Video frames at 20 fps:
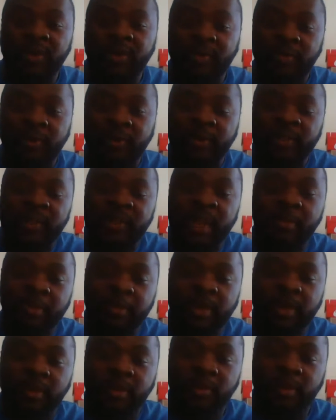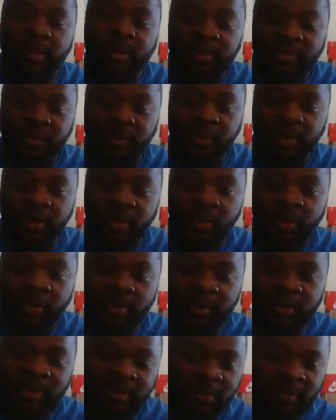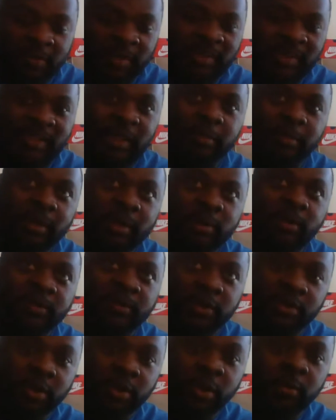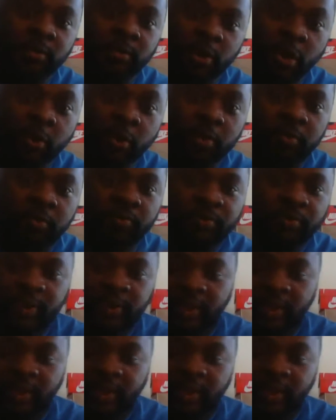does that mean? What is the term? What's the meaning of the term dope?